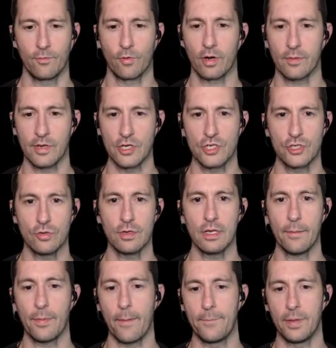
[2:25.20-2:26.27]
We're going to be
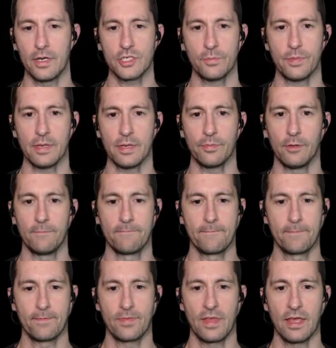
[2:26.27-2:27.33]
shooting up a bunch of people.
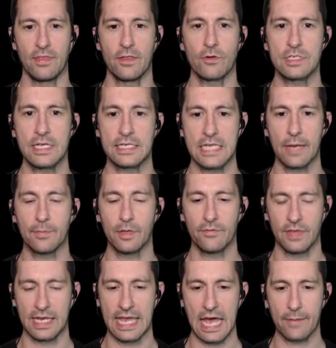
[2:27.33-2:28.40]
And there's the example
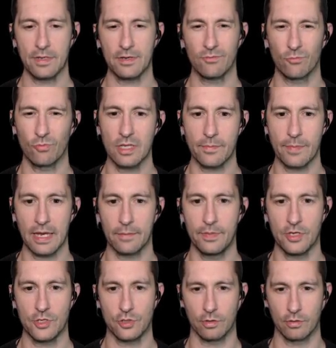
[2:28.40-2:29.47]
of the cabinet. Really bad
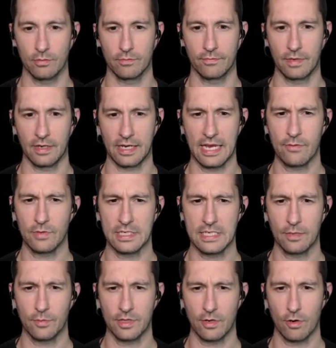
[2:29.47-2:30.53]
picture. I can't really
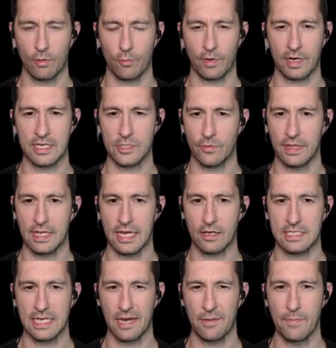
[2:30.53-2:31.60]
tell what the artwork is around the
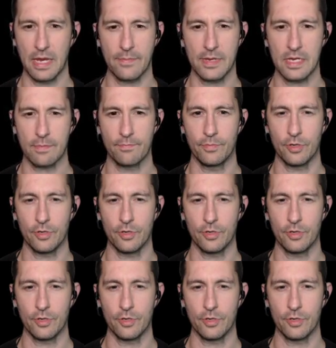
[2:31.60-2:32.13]
outside. Maybe